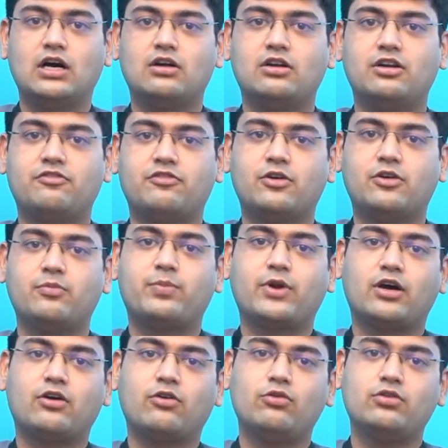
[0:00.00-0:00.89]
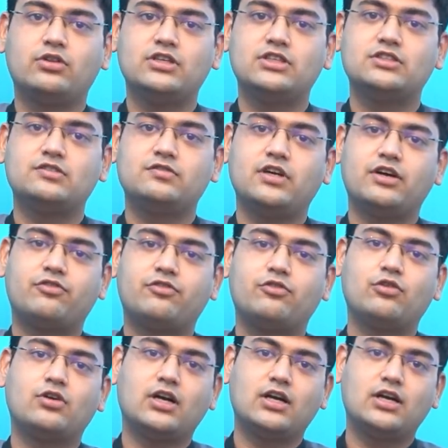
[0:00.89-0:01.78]
different prakrutis, we have
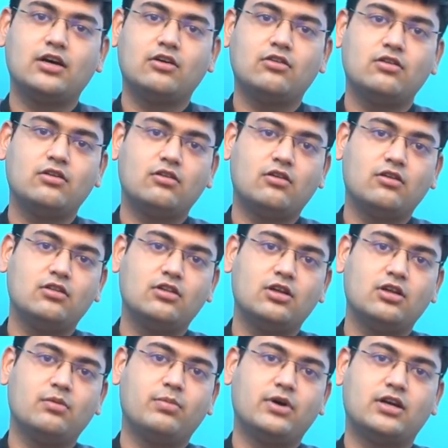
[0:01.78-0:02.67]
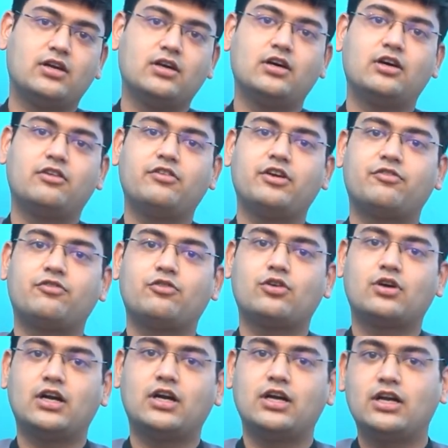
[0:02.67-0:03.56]
to cut down on the butter, we have to
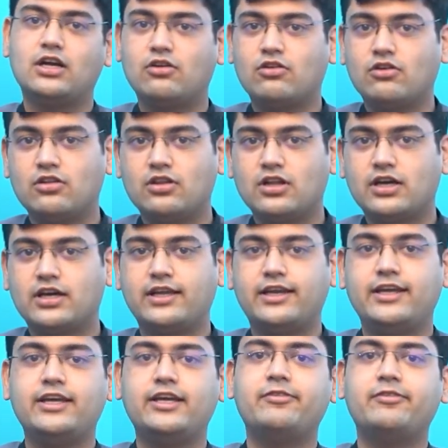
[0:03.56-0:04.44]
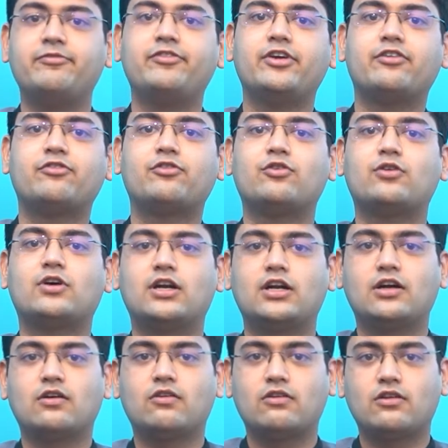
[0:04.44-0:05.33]
cut down on the cream, we have to
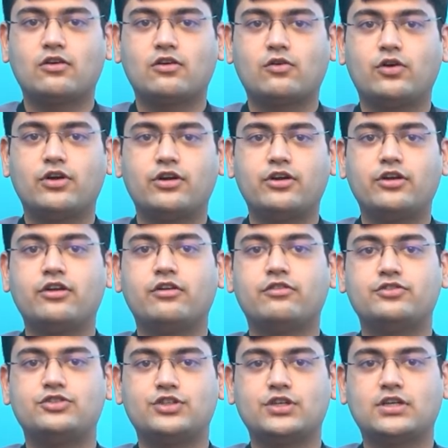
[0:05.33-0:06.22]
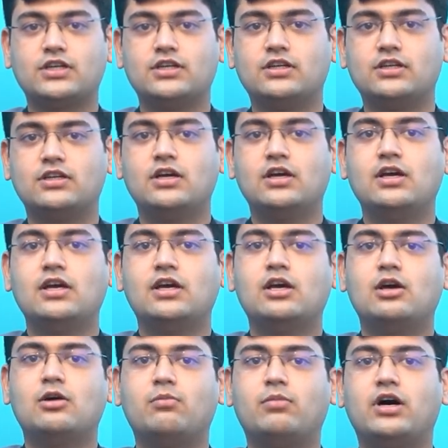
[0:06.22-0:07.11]
cut down on the quantity of chicken.
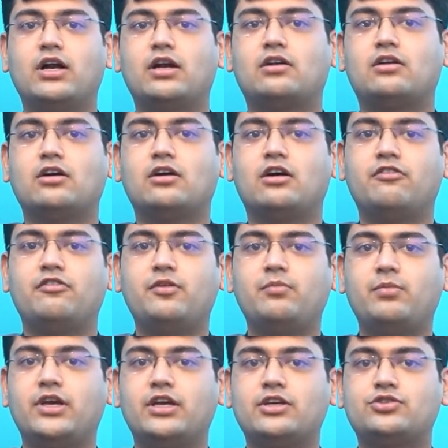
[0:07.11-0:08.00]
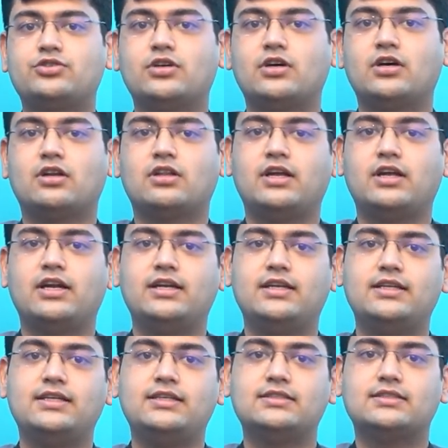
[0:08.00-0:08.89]
But we make sure that
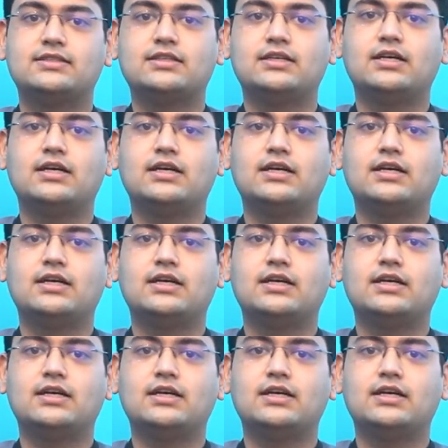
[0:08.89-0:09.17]
these